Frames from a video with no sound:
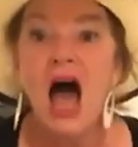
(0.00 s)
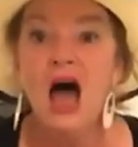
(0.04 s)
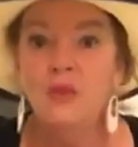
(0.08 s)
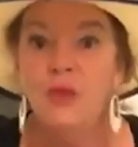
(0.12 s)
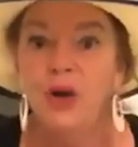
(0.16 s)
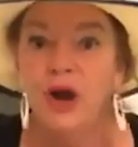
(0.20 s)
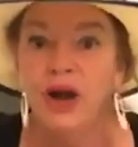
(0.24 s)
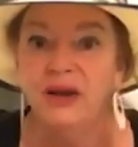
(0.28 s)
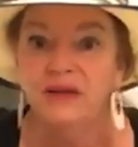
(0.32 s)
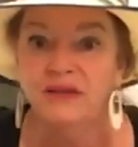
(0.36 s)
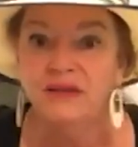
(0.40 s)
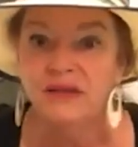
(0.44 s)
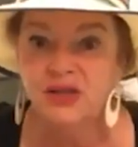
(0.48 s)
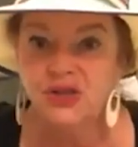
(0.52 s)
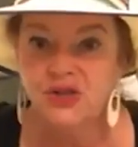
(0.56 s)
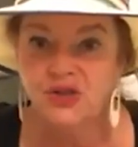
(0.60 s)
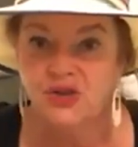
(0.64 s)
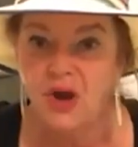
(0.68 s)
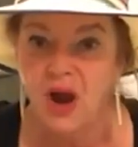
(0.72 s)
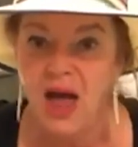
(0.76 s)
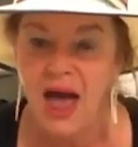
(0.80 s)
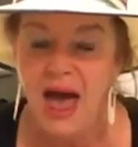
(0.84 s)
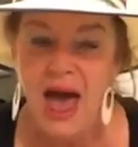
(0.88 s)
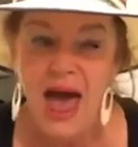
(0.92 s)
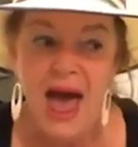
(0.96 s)
I'm wearing a
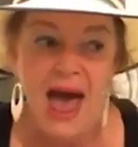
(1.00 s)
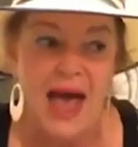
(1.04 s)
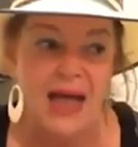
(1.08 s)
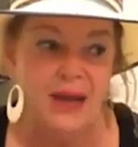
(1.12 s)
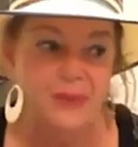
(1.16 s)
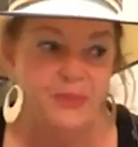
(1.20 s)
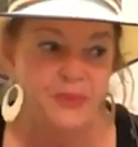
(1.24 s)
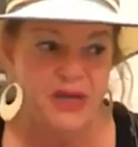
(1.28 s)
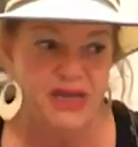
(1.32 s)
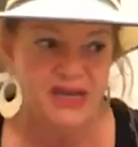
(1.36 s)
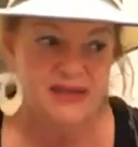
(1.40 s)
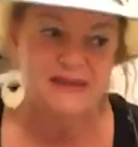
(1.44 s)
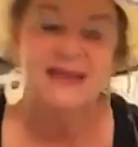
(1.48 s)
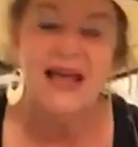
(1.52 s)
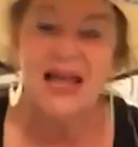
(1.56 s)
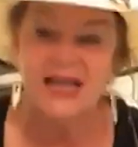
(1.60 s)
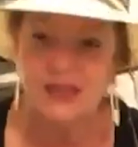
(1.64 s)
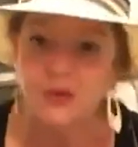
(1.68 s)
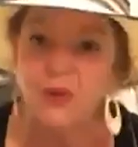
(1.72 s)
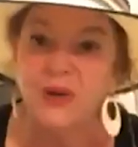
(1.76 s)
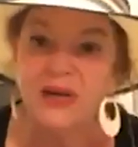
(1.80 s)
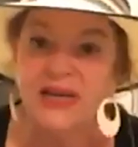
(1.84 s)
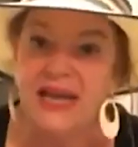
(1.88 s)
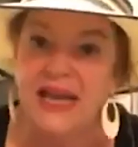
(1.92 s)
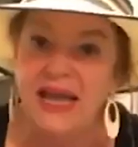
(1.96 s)
straw hat because
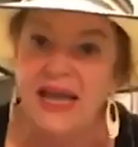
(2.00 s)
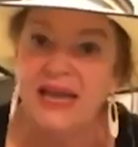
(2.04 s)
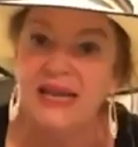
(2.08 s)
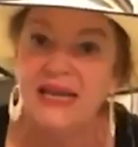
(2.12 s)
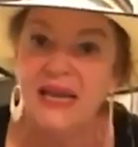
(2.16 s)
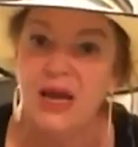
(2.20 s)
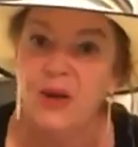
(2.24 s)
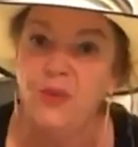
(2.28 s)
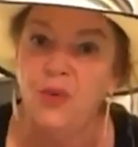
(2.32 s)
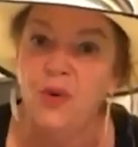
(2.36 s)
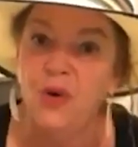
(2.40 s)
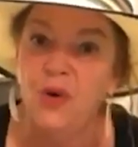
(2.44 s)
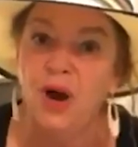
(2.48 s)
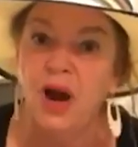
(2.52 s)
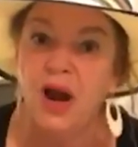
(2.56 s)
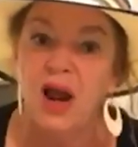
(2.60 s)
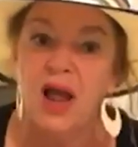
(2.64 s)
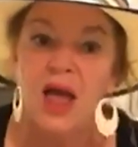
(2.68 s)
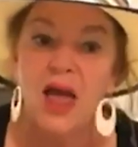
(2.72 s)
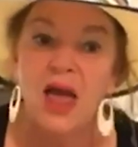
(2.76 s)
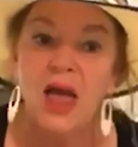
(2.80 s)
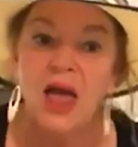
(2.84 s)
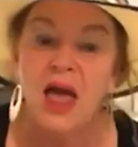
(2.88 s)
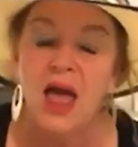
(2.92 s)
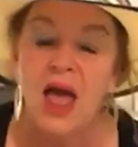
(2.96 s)
that's what Gede wore.
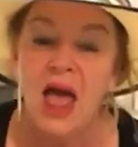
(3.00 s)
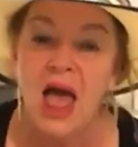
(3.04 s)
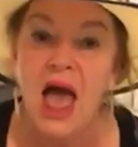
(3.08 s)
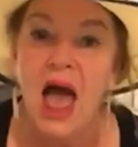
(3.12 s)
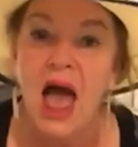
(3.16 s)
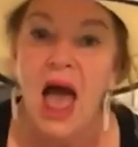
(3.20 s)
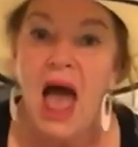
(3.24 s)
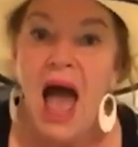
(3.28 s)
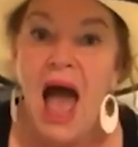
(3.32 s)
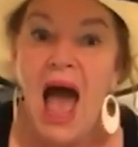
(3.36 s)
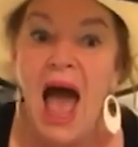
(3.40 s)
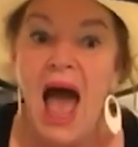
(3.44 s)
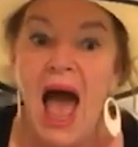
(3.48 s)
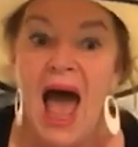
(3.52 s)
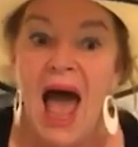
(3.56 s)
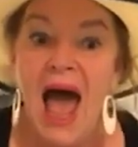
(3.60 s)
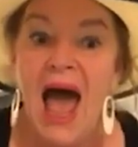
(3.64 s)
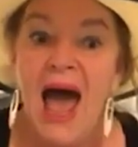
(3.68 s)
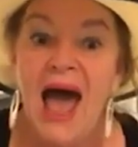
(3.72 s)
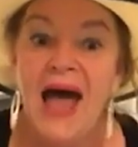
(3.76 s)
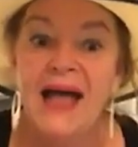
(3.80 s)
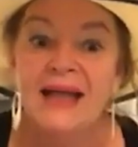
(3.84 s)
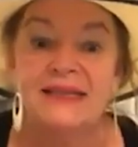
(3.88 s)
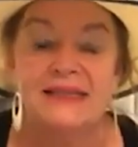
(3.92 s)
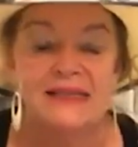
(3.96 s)

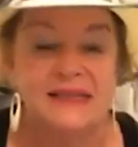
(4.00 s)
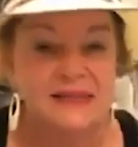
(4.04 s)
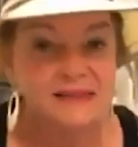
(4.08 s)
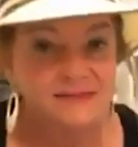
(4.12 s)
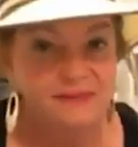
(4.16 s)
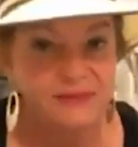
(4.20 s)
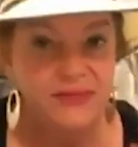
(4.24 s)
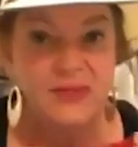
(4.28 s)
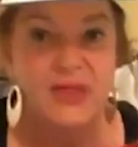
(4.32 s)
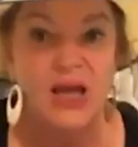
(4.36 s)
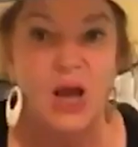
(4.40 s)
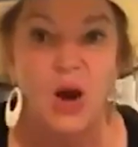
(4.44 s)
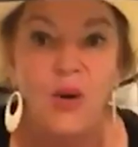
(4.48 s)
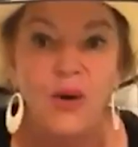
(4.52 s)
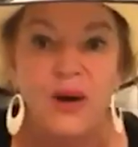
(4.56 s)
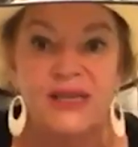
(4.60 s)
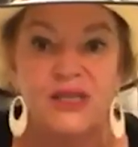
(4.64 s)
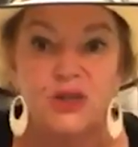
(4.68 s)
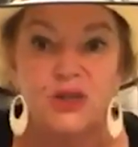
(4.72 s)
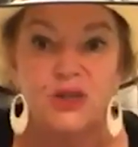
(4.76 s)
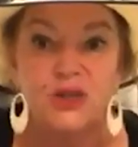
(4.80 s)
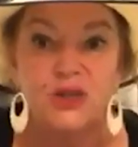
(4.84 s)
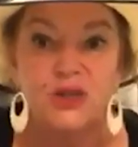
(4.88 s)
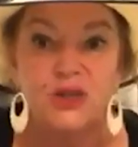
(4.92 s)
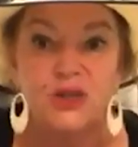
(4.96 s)
And they
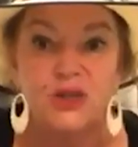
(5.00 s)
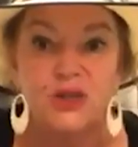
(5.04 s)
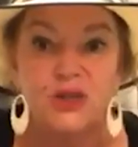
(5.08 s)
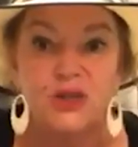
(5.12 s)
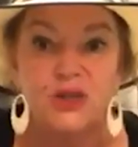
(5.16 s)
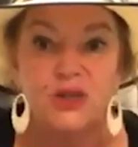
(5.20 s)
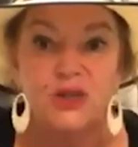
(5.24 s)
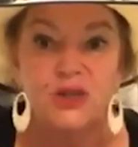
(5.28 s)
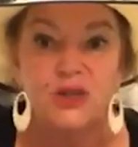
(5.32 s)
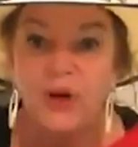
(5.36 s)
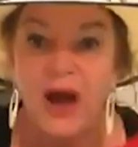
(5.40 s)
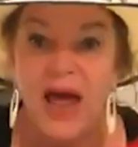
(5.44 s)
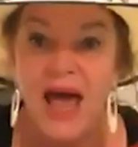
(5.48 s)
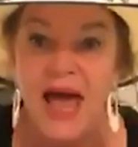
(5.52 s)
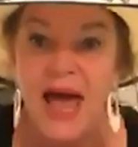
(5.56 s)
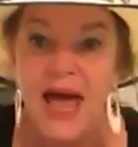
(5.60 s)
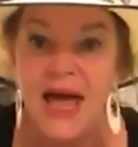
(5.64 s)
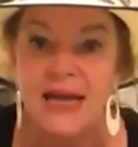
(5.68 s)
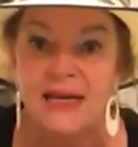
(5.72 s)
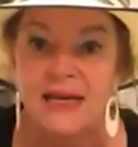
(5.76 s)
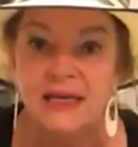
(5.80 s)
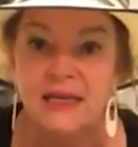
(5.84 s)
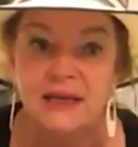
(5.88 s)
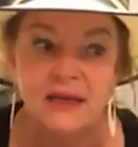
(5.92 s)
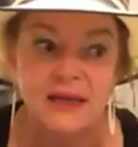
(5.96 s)
always dressed in
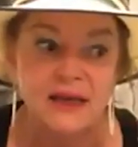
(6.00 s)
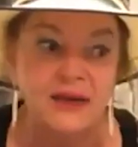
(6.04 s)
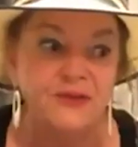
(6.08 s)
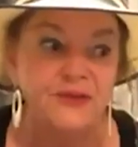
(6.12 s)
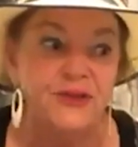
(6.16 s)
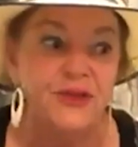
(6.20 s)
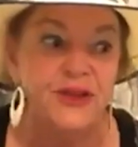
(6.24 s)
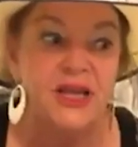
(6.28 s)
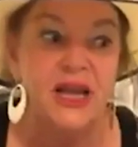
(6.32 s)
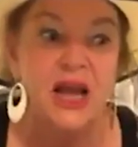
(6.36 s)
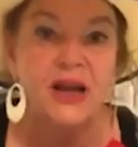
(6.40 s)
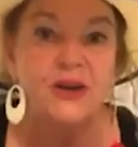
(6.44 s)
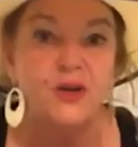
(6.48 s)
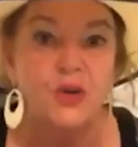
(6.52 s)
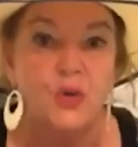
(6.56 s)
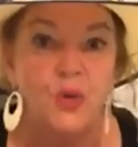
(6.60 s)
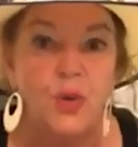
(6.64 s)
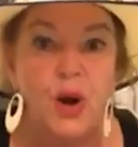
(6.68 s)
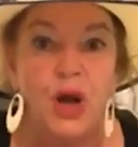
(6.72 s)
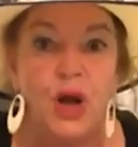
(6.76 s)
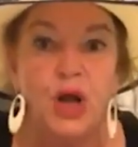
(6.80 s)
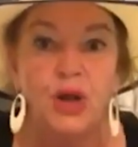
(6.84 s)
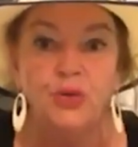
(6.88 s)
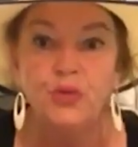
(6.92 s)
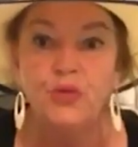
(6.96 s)
red for the
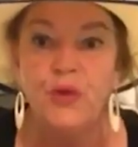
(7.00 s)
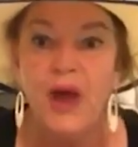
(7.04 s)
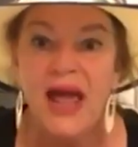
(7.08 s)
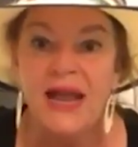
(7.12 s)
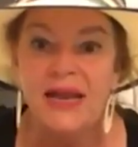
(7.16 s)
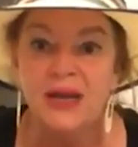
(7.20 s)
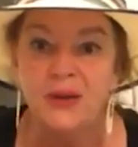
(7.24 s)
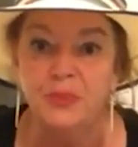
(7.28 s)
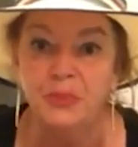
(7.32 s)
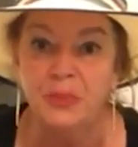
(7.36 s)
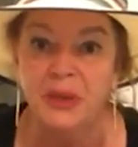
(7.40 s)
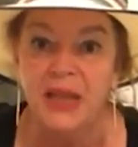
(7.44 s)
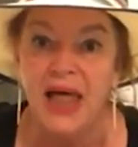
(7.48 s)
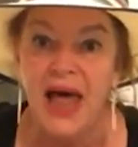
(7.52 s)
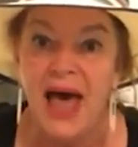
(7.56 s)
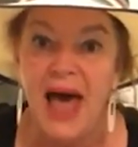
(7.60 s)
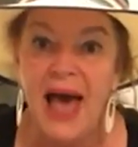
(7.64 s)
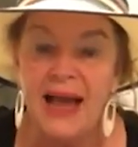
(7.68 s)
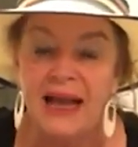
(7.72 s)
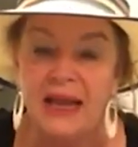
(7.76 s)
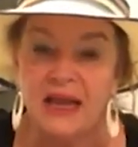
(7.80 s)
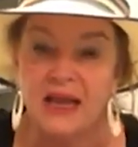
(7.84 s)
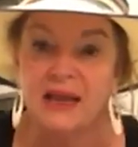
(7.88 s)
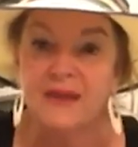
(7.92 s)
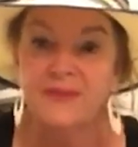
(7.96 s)
underworld, red and
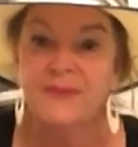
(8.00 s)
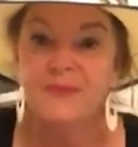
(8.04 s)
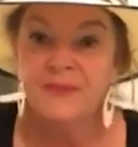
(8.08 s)
black.